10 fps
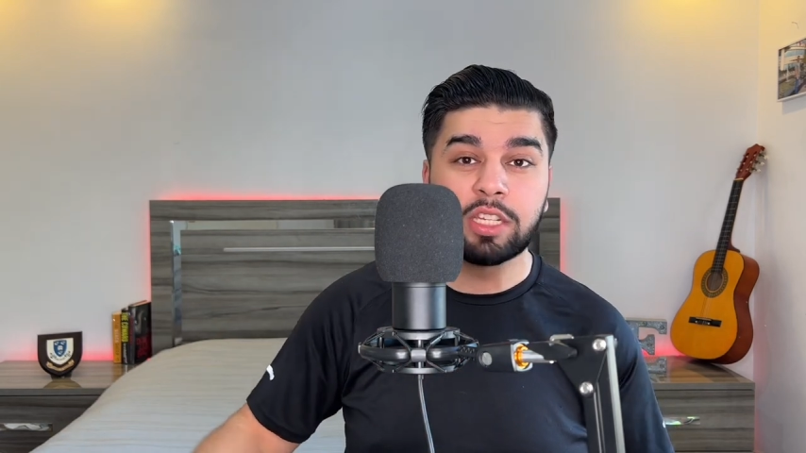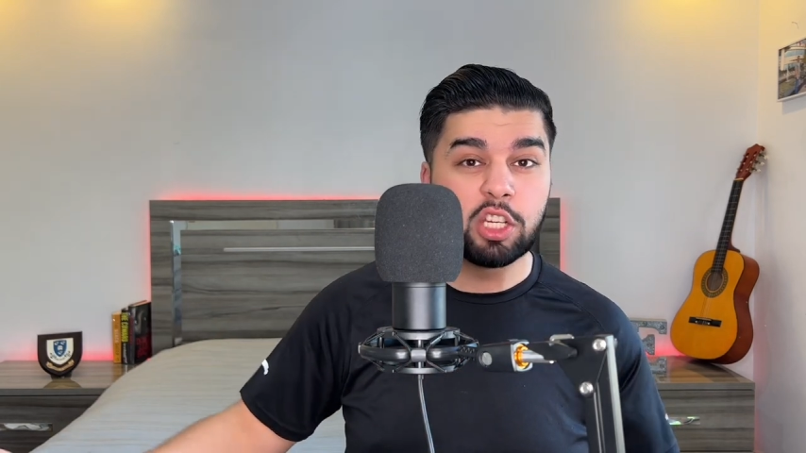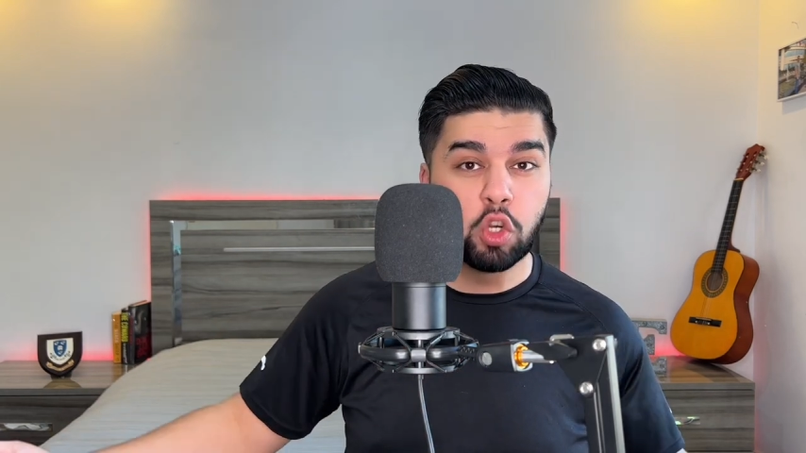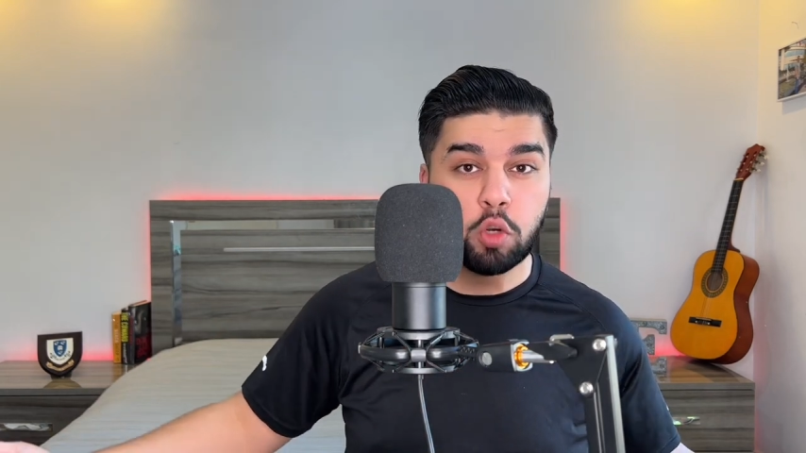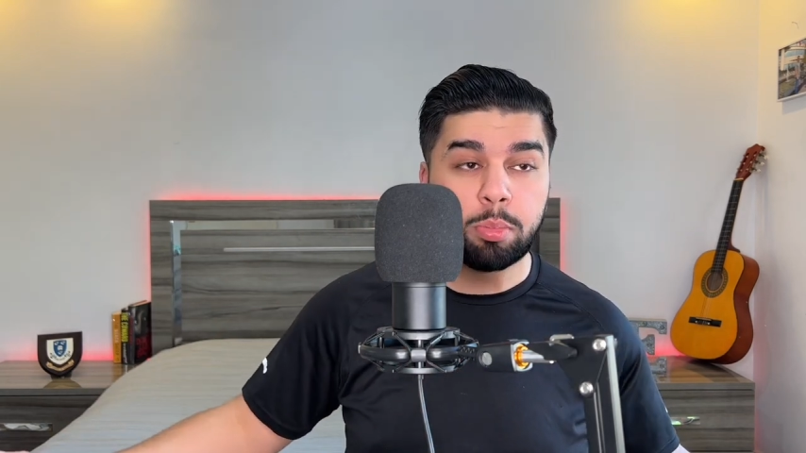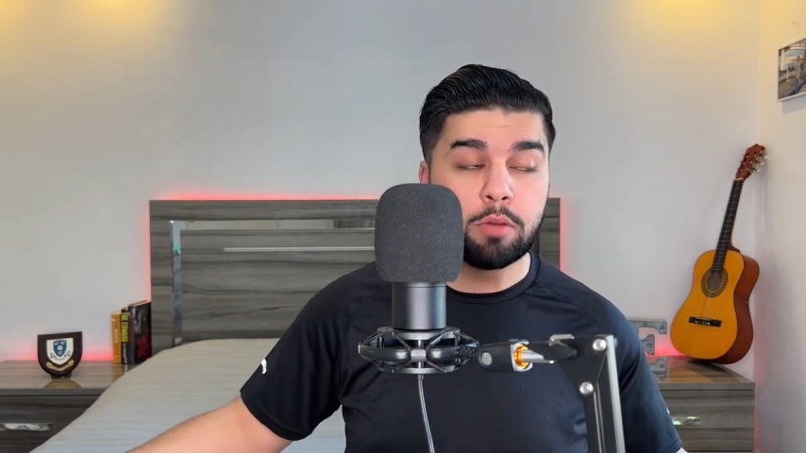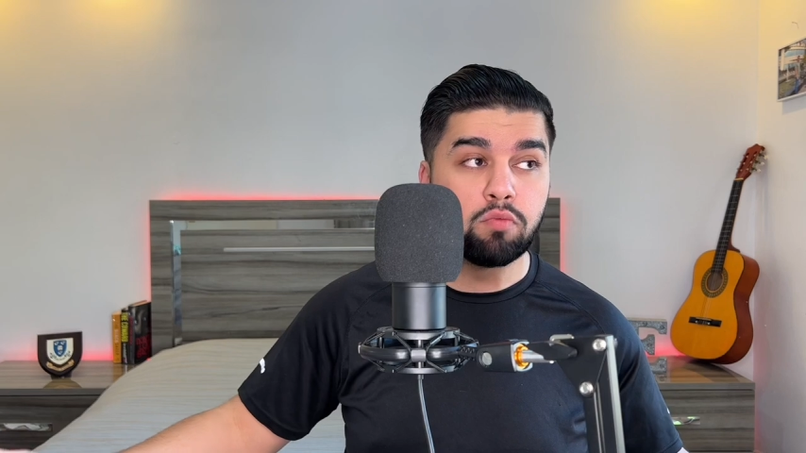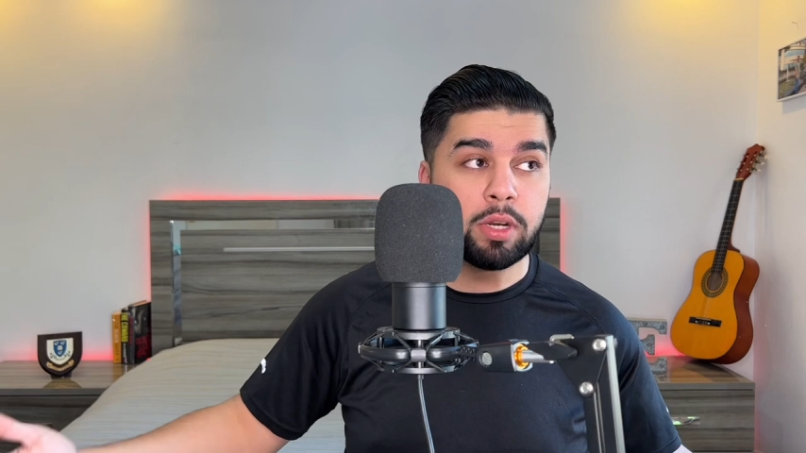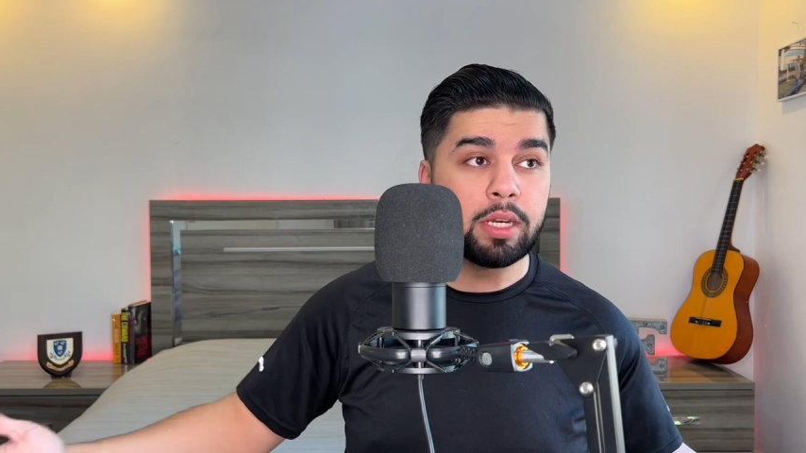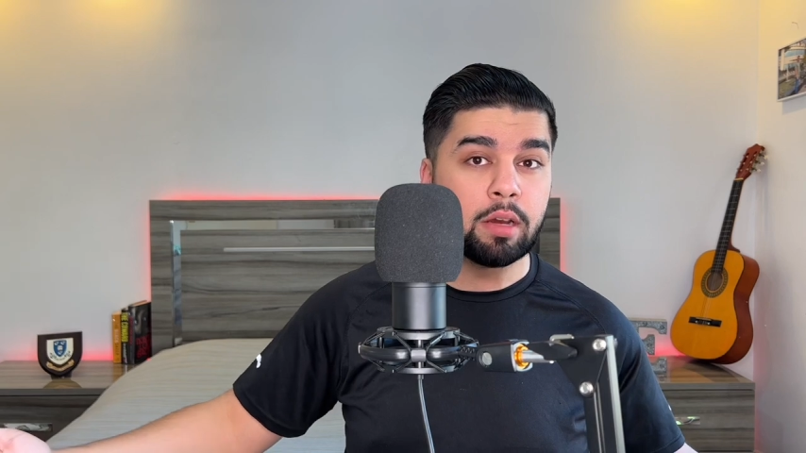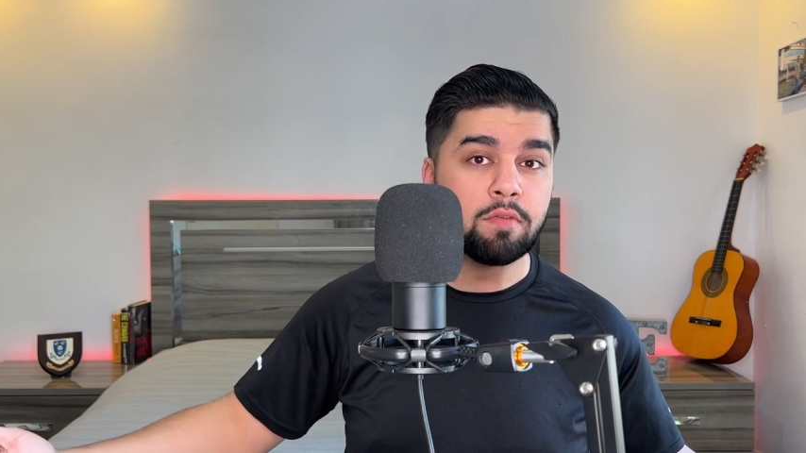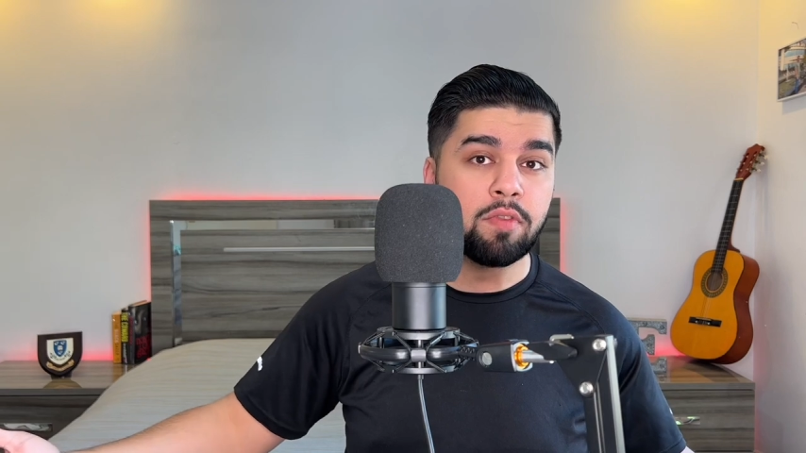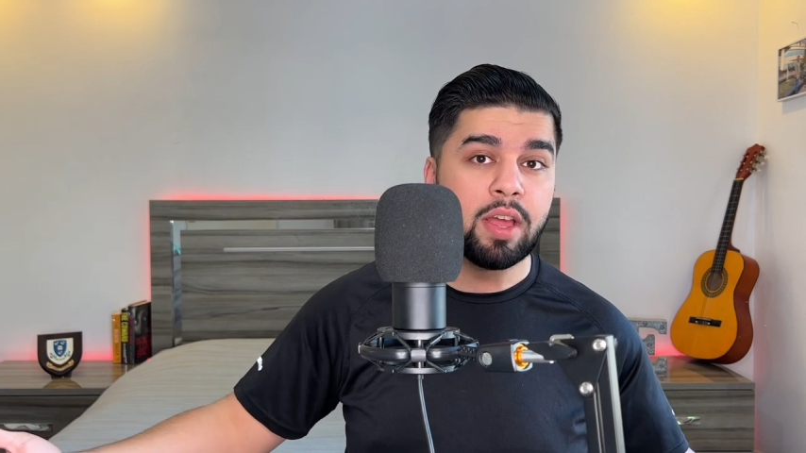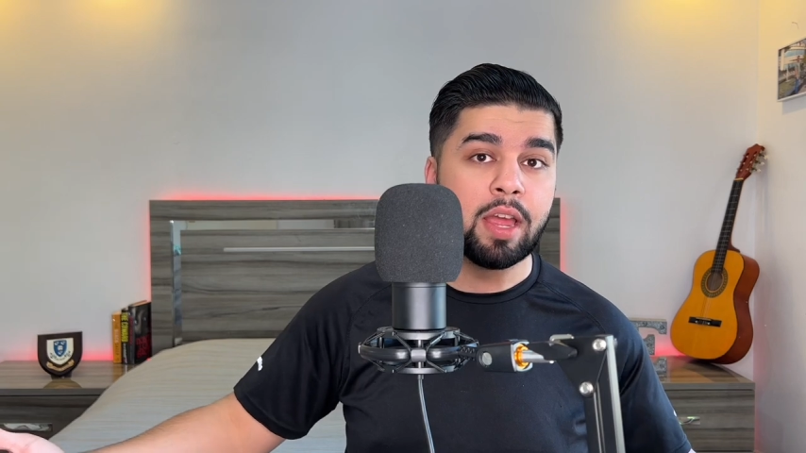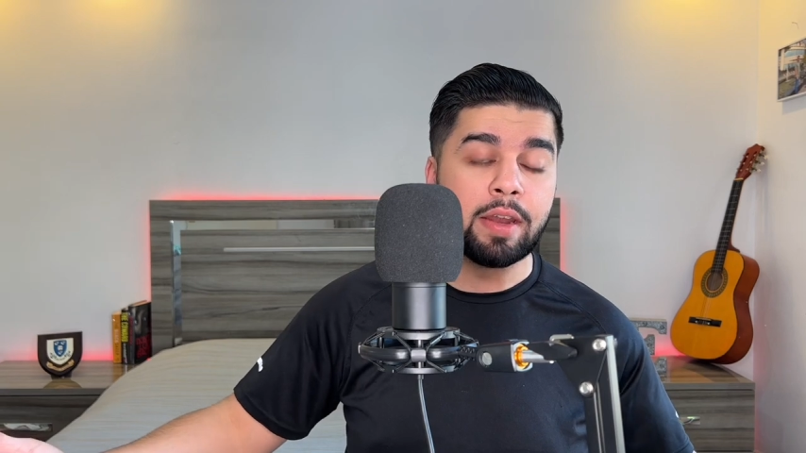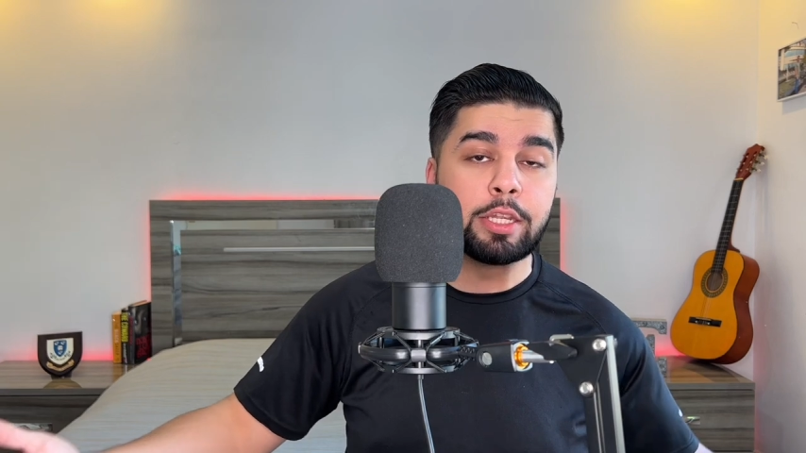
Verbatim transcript: and it could be really unfair and